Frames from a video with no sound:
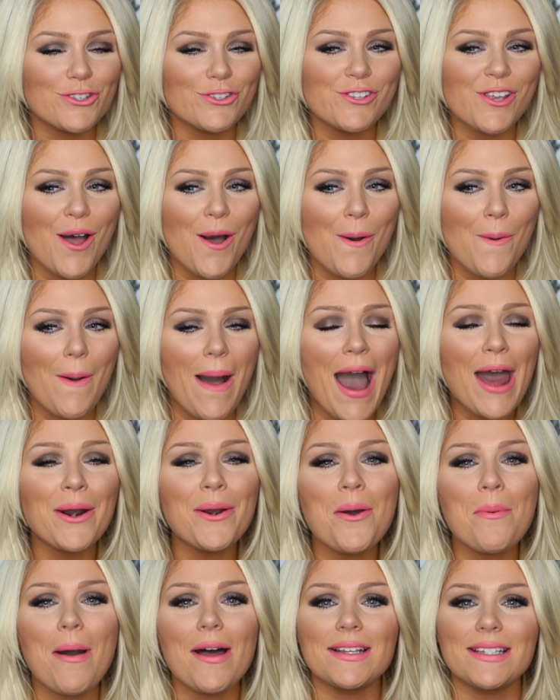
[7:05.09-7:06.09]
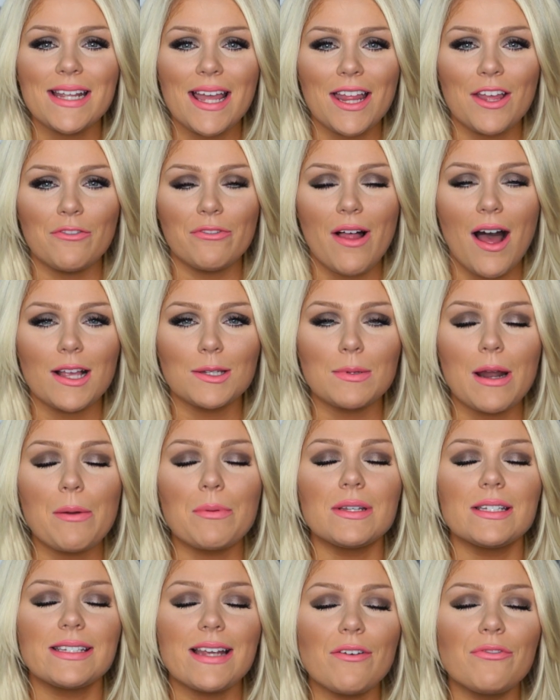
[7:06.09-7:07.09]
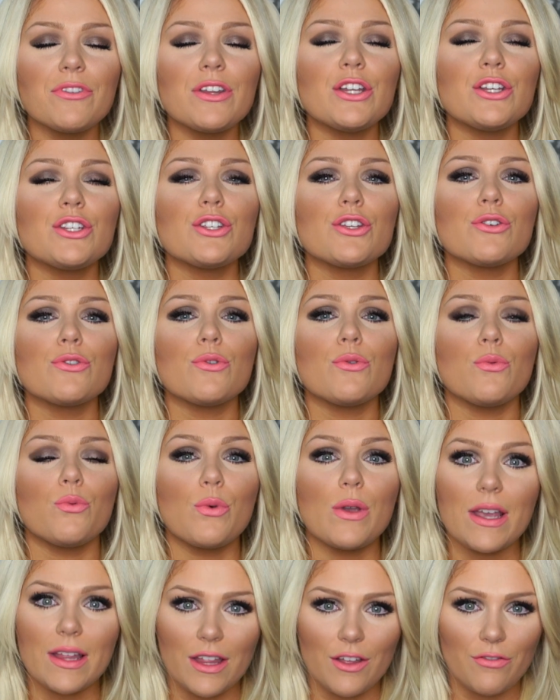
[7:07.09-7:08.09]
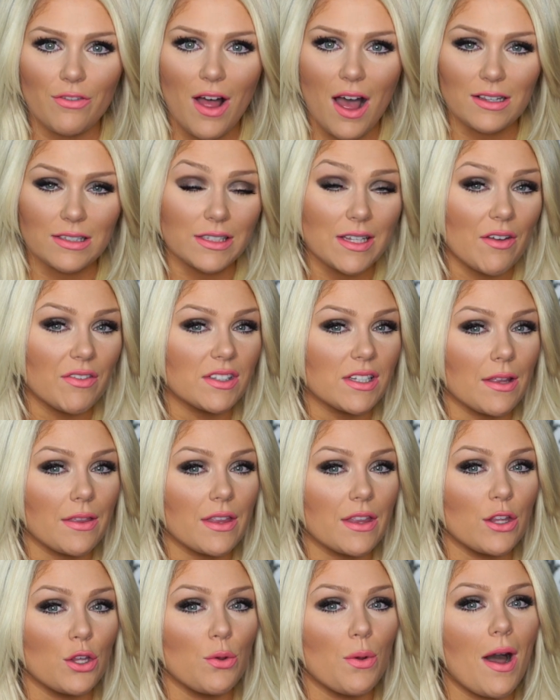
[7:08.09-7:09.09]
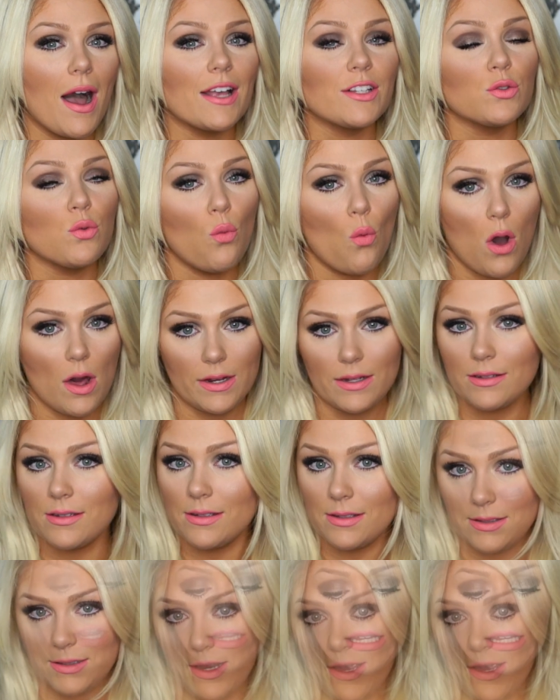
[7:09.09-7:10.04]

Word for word: So I don't know about daily vlogs, but I would definitely do weekly vlogs if that's something that you guys wanted to see.